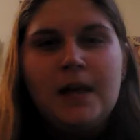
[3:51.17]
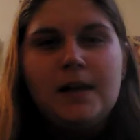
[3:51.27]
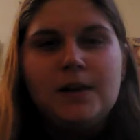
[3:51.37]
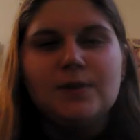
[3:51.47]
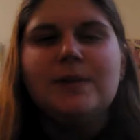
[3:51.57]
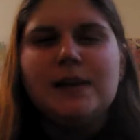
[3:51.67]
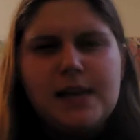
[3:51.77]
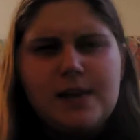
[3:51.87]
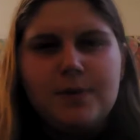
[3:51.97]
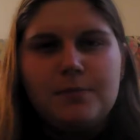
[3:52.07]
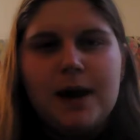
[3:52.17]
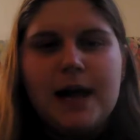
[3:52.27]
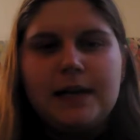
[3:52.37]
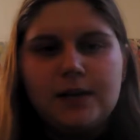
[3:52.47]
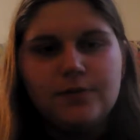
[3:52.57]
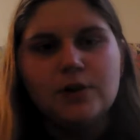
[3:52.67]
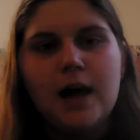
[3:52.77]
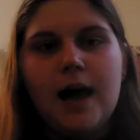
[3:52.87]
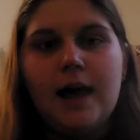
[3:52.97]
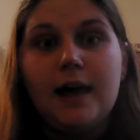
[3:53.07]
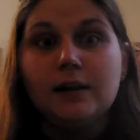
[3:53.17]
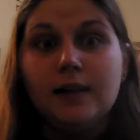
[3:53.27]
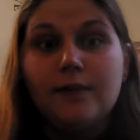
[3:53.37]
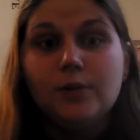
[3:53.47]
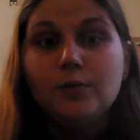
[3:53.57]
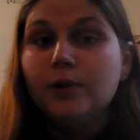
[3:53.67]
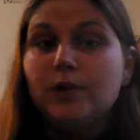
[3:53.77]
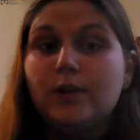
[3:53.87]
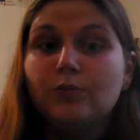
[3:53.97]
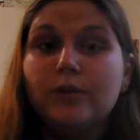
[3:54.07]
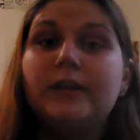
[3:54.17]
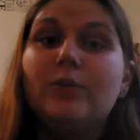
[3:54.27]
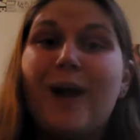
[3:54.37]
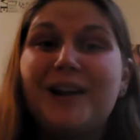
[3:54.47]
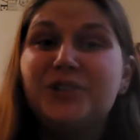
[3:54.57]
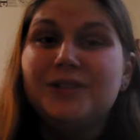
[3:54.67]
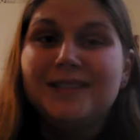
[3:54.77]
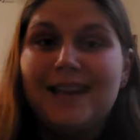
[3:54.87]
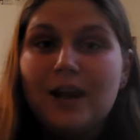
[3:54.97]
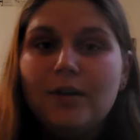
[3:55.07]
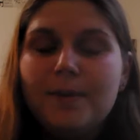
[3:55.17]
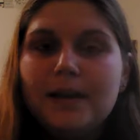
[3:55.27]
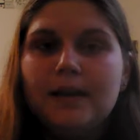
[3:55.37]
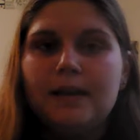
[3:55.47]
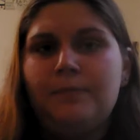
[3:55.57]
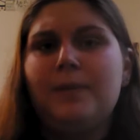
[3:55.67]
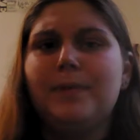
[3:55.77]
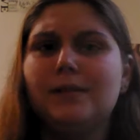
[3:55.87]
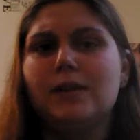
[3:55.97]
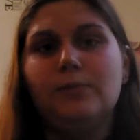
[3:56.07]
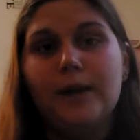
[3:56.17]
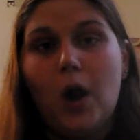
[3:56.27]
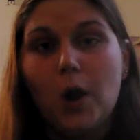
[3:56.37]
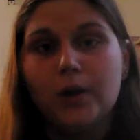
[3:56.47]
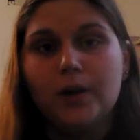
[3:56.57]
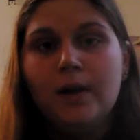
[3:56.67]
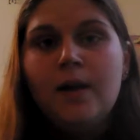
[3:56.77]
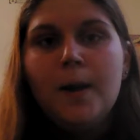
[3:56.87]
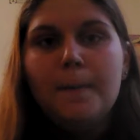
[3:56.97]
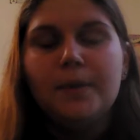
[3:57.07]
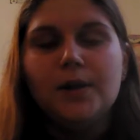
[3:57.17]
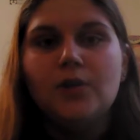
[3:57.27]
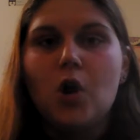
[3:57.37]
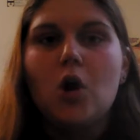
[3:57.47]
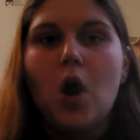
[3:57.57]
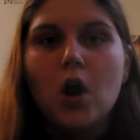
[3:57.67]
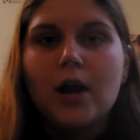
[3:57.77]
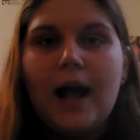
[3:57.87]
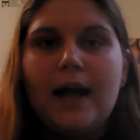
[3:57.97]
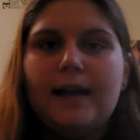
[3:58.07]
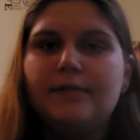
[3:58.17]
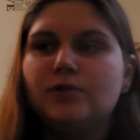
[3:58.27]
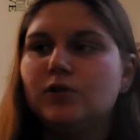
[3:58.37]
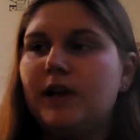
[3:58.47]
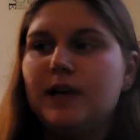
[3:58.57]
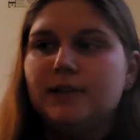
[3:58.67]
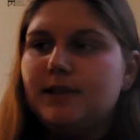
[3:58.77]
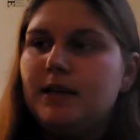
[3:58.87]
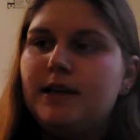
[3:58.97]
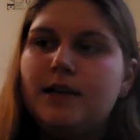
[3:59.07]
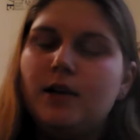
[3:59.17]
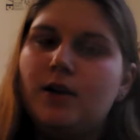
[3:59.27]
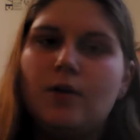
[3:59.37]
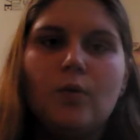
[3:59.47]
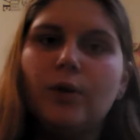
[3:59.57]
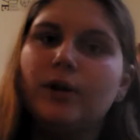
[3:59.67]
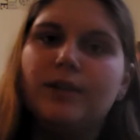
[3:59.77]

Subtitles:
something to keep in mind. If you're not at a level where you can read directions in Arabic, it might be a little bit harder. But there are archives or like a CD or